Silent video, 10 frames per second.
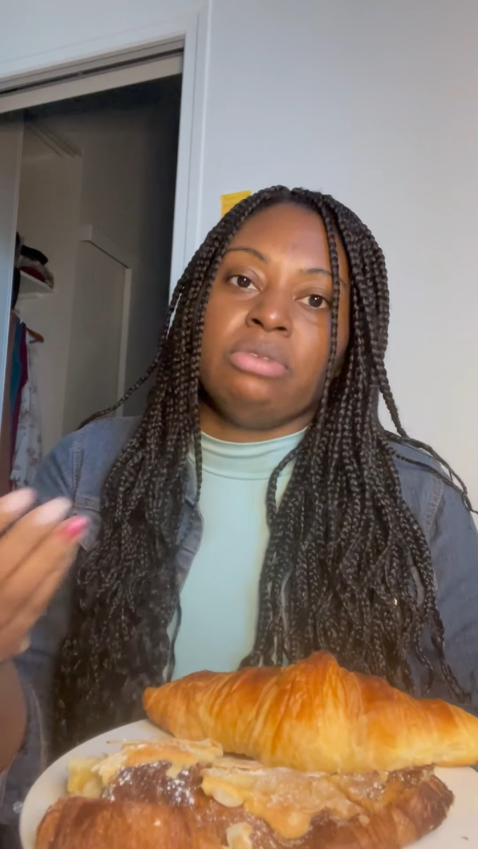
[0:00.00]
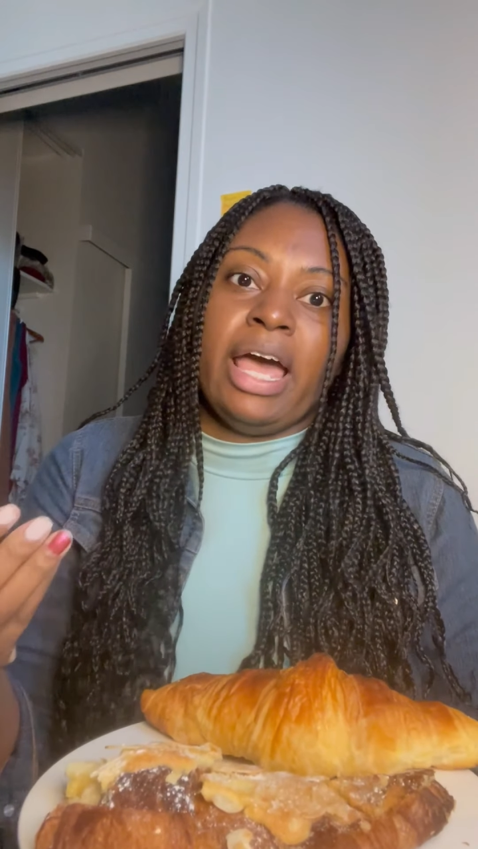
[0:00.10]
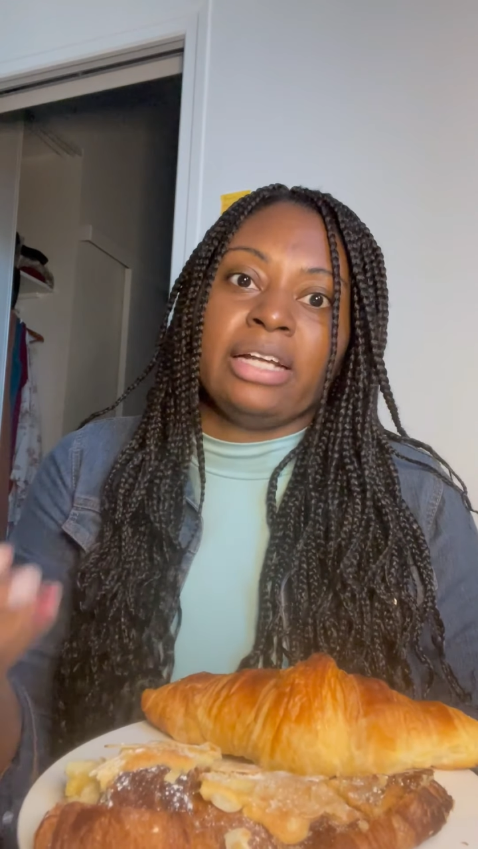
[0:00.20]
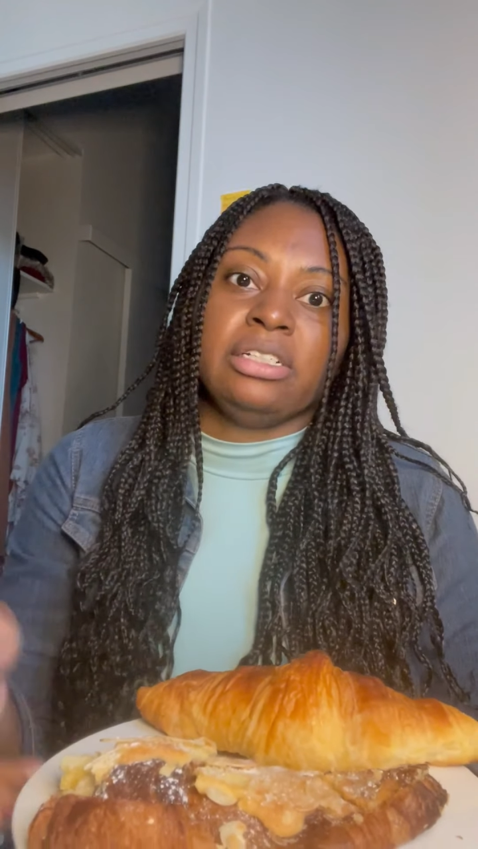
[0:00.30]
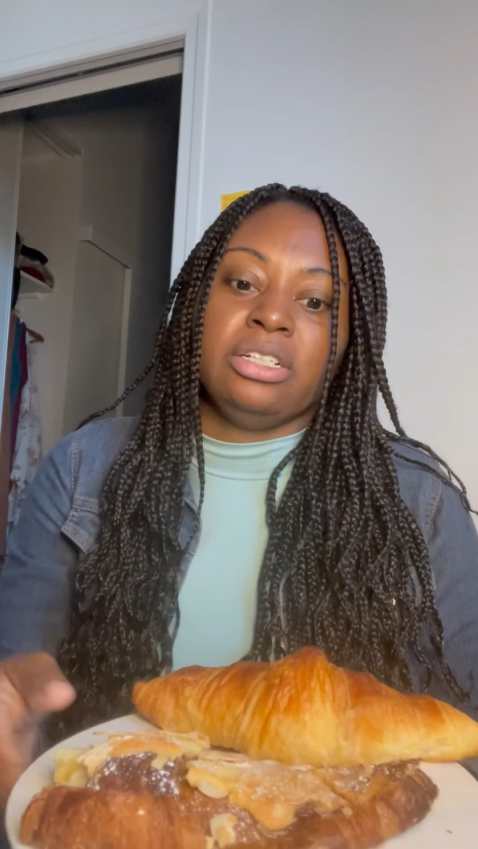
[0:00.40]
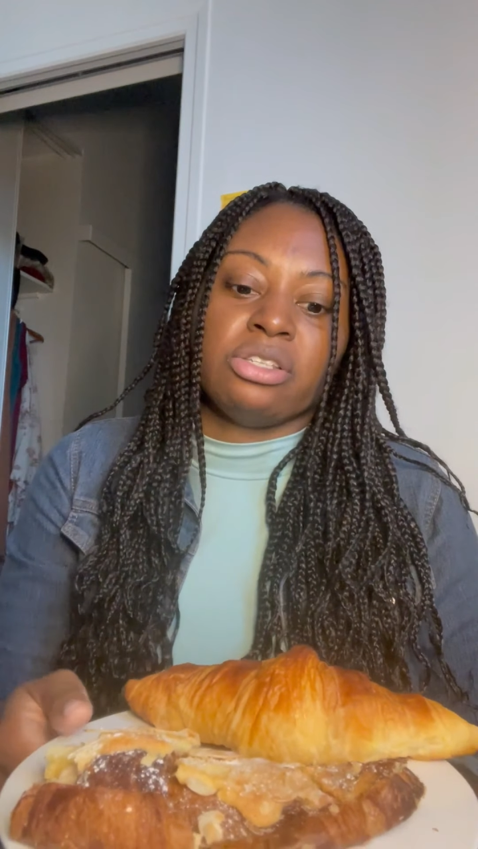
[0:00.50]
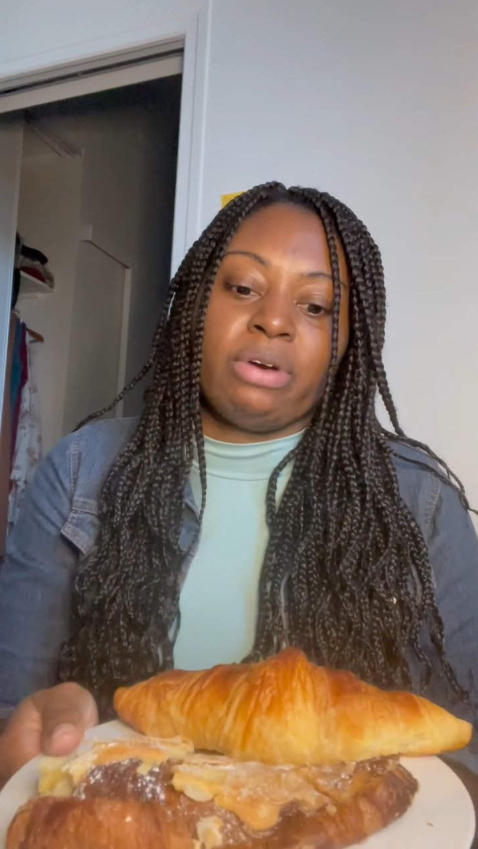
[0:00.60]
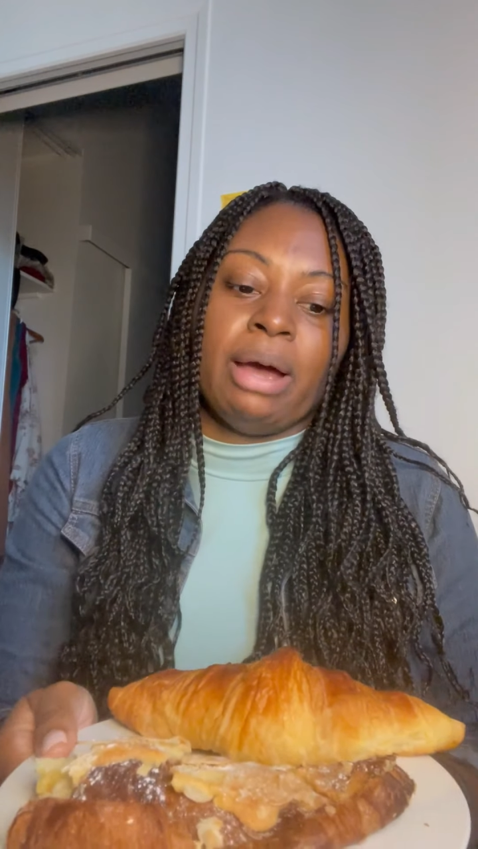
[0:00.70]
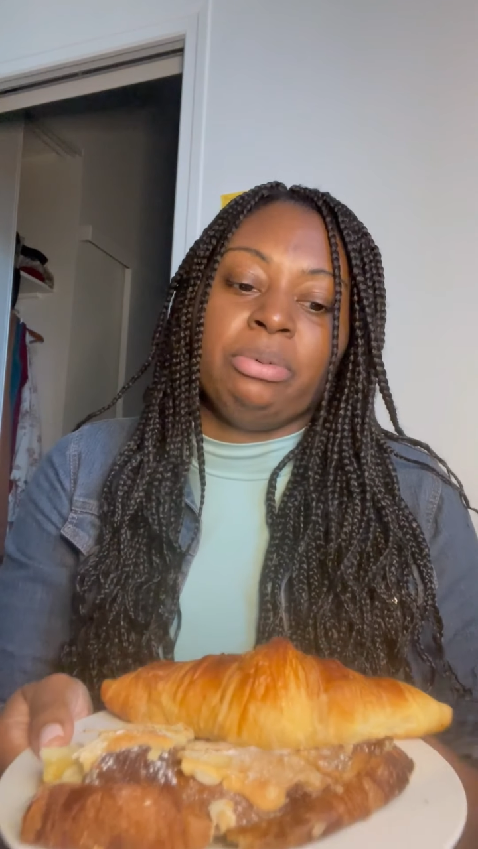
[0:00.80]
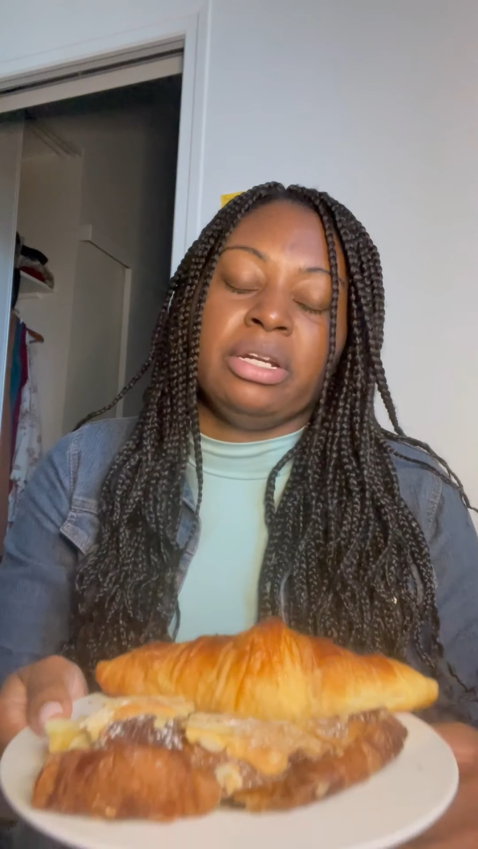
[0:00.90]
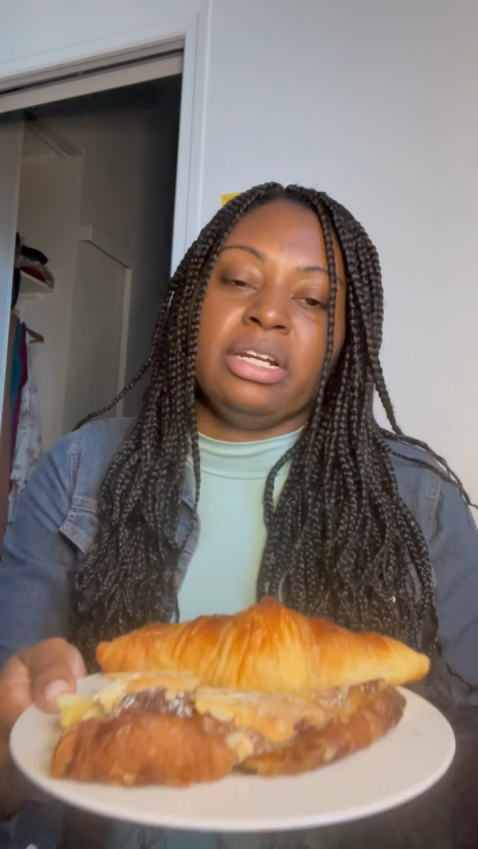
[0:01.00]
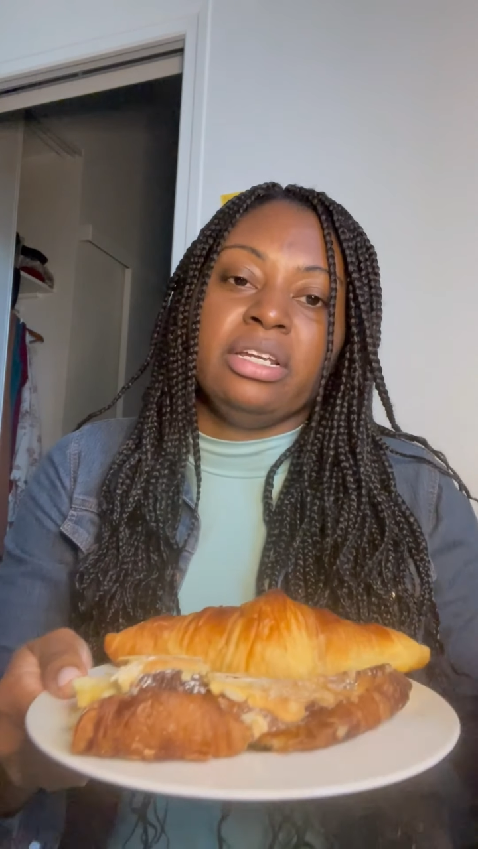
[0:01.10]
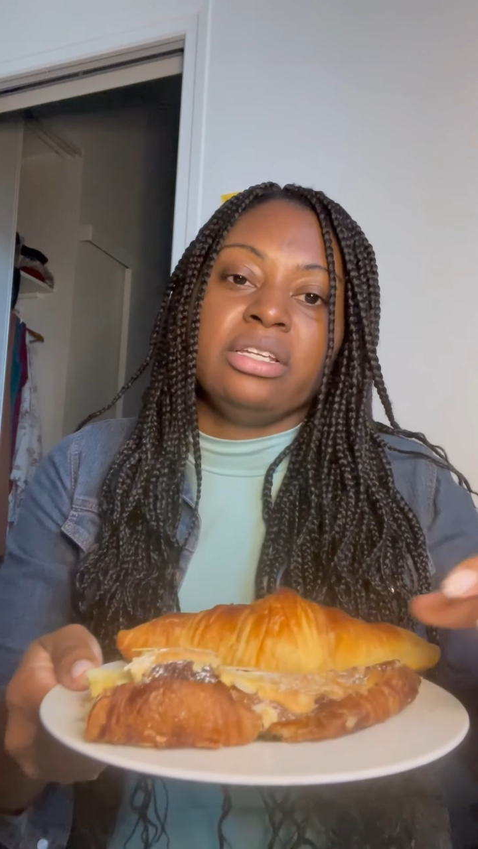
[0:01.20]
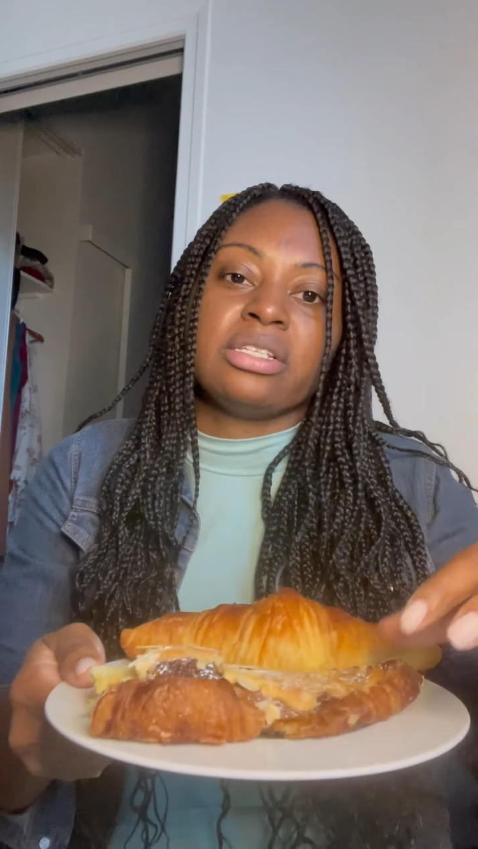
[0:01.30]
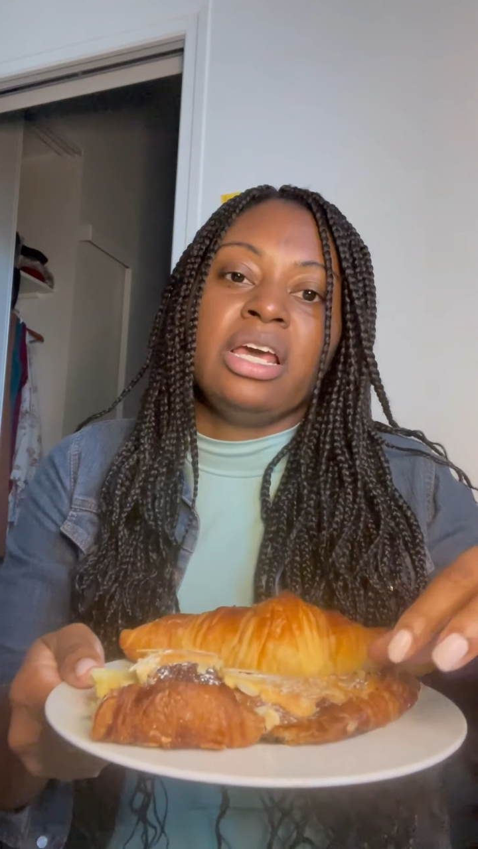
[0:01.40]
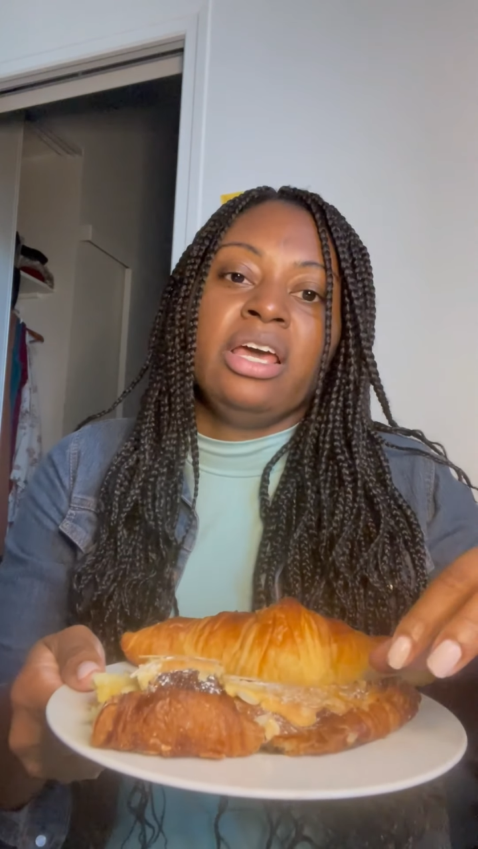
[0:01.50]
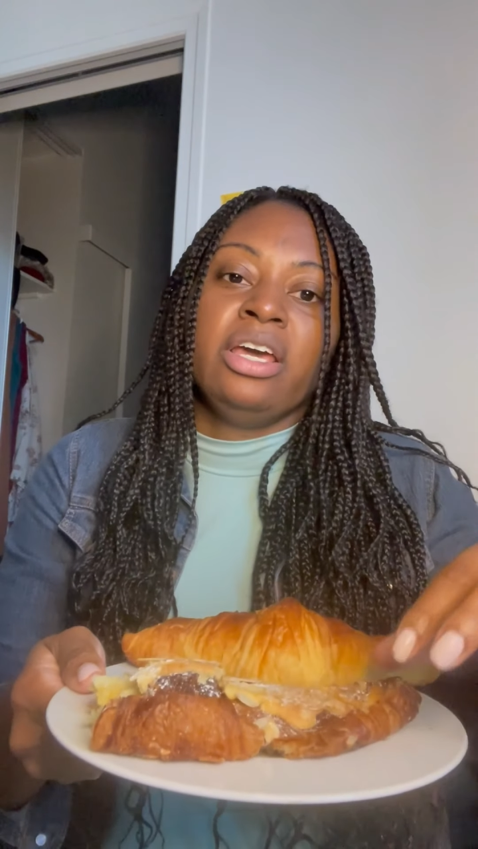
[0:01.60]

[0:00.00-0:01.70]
actually describe what it is,